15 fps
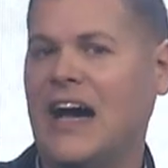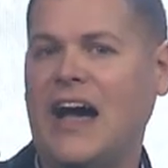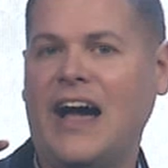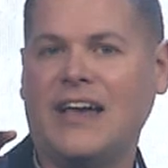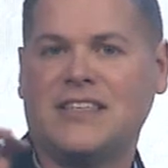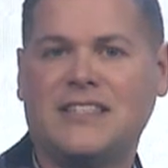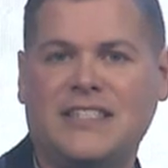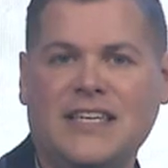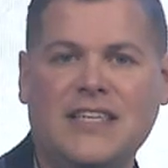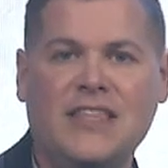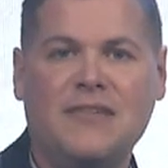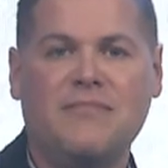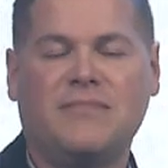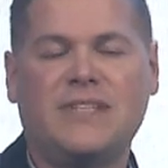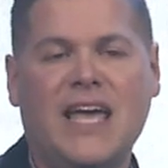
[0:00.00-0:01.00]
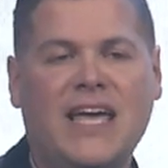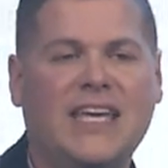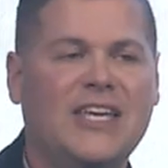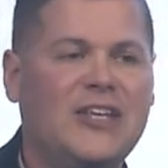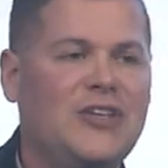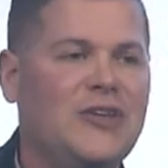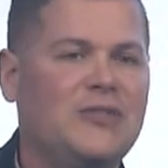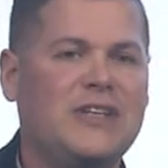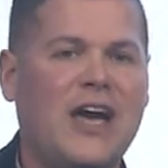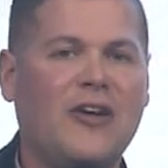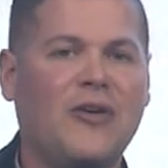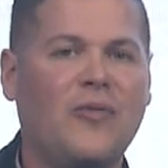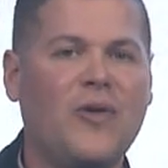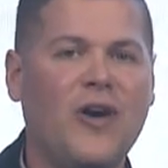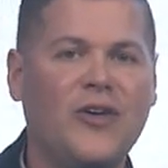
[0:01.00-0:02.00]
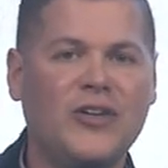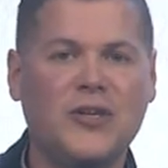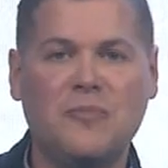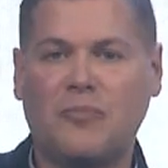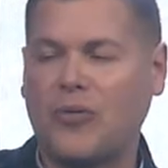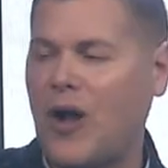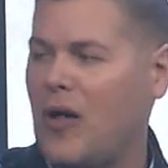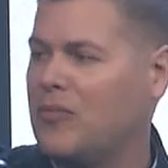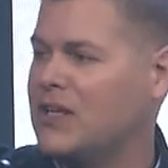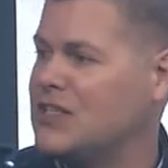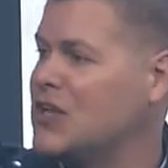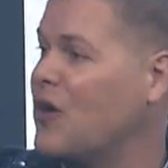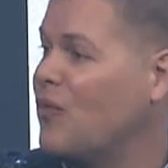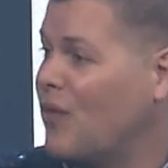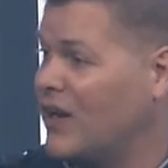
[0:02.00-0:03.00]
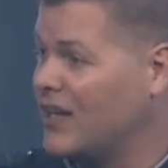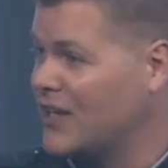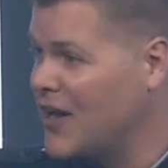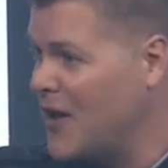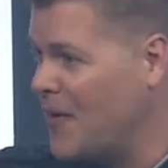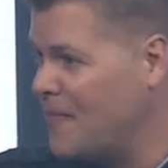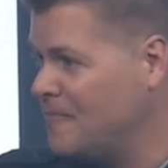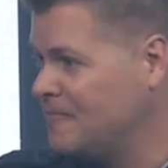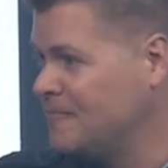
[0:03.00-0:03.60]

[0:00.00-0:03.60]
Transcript: I see them taking you down a road you probably don't want to go.